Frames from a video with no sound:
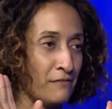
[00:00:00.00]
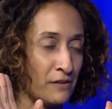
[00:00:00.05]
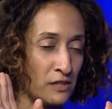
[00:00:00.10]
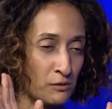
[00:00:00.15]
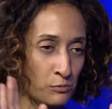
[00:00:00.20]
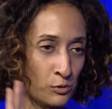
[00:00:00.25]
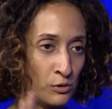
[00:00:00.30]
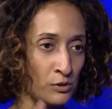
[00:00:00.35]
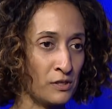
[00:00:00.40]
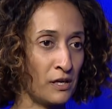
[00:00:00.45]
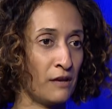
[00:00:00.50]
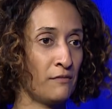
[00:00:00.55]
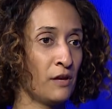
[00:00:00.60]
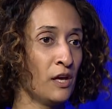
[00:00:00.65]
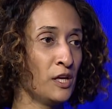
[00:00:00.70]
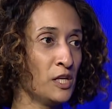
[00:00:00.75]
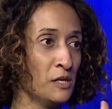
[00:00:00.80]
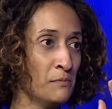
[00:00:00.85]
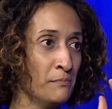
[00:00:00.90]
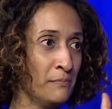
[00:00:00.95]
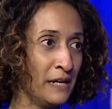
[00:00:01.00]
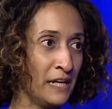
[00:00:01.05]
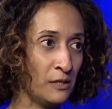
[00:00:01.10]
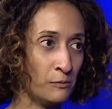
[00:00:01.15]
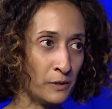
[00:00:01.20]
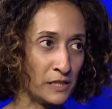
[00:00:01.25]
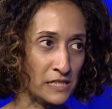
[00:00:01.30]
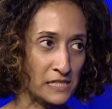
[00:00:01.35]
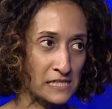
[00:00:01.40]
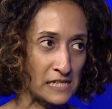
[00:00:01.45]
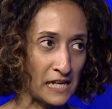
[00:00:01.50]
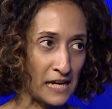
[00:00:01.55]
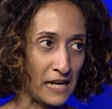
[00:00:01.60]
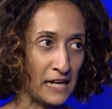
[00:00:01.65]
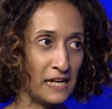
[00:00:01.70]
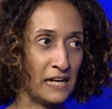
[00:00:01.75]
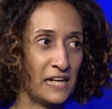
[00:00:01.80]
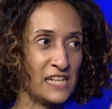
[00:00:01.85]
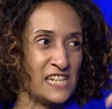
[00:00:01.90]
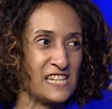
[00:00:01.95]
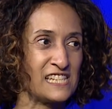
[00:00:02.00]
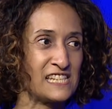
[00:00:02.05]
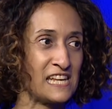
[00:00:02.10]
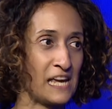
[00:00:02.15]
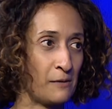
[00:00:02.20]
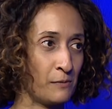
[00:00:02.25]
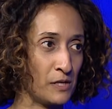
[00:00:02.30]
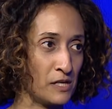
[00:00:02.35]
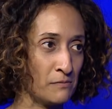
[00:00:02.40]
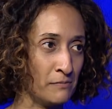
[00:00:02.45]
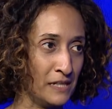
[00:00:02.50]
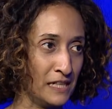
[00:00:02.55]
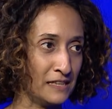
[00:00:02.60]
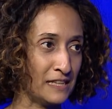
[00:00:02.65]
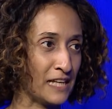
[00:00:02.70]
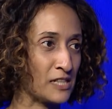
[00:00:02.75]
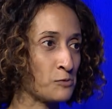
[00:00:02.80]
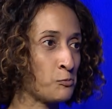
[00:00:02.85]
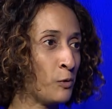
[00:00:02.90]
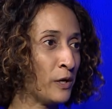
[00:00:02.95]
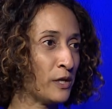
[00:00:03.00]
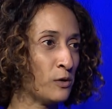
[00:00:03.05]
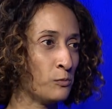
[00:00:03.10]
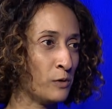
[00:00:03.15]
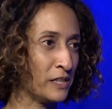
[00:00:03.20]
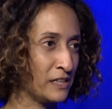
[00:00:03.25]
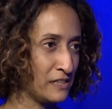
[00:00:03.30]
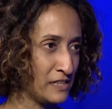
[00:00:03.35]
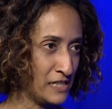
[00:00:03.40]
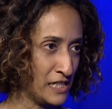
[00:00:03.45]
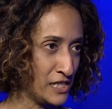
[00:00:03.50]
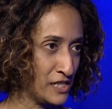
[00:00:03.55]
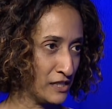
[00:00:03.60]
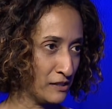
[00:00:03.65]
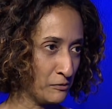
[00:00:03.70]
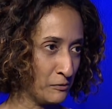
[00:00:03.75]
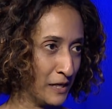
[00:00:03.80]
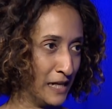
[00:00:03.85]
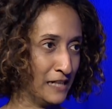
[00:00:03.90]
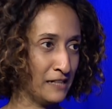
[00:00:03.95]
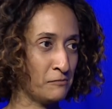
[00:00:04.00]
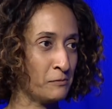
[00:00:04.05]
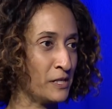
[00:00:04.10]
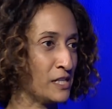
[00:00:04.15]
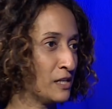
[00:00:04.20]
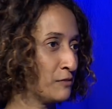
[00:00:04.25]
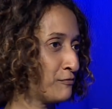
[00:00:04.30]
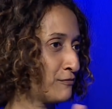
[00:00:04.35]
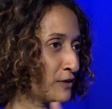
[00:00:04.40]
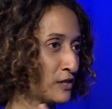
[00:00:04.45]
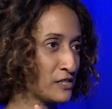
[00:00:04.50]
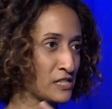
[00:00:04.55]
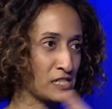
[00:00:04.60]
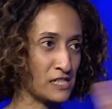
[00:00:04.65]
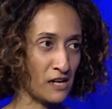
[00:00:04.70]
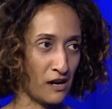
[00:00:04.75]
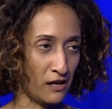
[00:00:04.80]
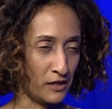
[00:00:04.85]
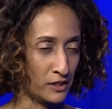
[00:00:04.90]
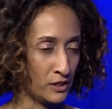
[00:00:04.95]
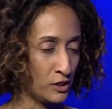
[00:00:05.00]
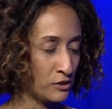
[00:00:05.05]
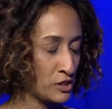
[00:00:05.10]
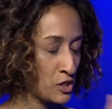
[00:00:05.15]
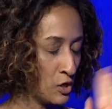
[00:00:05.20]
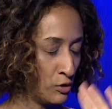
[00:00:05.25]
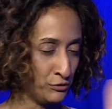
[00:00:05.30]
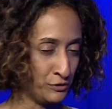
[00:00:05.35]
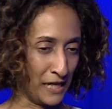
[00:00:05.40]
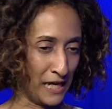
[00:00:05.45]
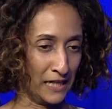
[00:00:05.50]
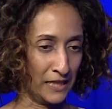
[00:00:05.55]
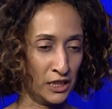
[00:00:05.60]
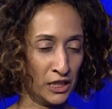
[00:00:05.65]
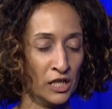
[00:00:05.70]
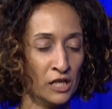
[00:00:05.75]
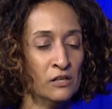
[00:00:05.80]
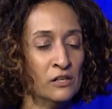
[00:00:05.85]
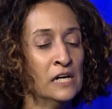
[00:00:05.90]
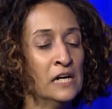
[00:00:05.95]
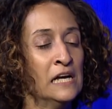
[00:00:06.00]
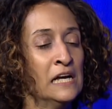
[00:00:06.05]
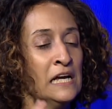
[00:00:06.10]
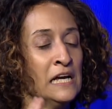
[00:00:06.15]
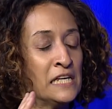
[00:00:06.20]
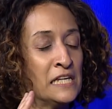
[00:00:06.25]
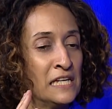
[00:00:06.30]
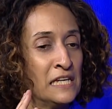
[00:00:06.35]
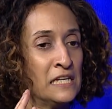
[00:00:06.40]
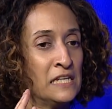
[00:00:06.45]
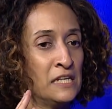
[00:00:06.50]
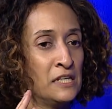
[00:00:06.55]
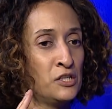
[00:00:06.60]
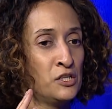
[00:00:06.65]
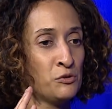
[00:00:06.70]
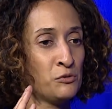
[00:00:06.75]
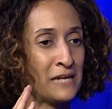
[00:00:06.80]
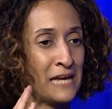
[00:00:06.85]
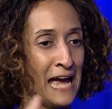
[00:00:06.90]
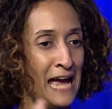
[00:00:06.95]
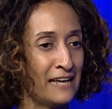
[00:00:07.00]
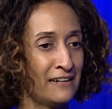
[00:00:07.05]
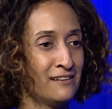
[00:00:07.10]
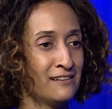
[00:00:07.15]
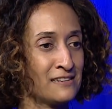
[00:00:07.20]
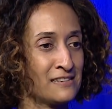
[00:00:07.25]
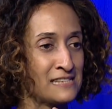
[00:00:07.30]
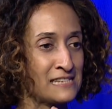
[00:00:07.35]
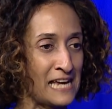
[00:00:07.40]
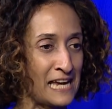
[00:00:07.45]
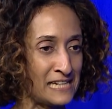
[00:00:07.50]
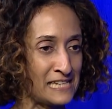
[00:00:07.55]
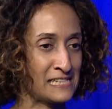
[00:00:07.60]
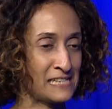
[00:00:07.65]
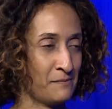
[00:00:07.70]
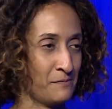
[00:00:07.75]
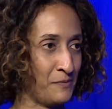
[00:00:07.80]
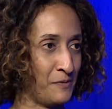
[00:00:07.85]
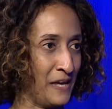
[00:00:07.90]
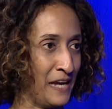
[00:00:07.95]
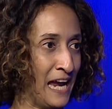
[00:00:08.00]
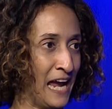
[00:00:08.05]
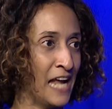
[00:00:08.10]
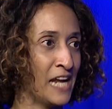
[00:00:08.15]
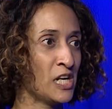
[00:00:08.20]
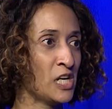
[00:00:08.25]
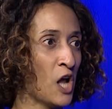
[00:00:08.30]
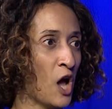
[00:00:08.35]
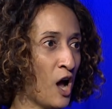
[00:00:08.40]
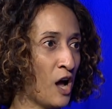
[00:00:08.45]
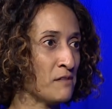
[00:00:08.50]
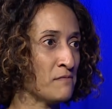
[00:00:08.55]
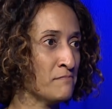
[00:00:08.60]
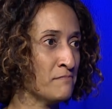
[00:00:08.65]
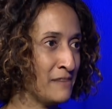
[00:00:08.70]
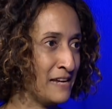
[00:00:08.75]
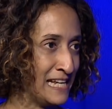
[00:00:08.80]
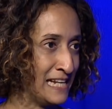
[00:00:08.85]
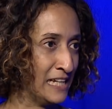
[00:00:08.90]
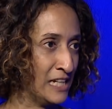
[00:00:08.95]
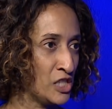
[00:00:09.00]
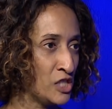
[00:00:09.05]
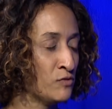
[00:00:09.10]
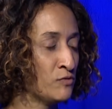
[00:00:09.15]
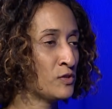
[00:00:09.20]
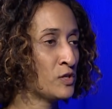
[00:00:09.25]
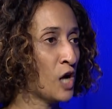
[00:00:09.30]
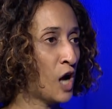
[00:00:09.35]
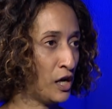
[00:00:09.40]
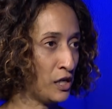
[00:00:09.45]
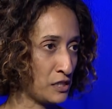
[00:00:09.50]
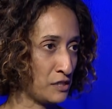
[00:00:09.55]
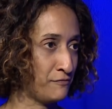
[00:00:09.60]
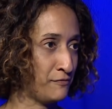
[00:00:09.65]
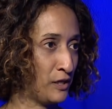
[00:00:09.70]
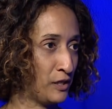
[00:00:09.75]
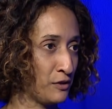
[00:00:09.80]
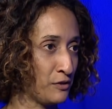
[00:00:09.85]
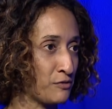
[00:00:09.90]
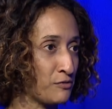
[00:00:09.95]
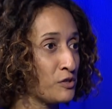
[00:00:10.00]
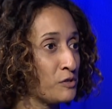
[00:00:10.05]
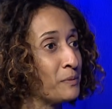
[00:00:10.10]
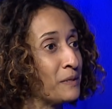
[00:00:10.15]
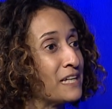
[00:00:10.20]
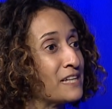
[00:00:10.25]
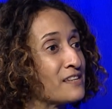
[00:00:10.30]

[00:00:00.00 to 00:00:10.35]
the rule, you mean what you say and you say what you mean. That's 101 in teaching, right? When you first start, you're told that. You cannot say something and not mean it. You've got to follow through because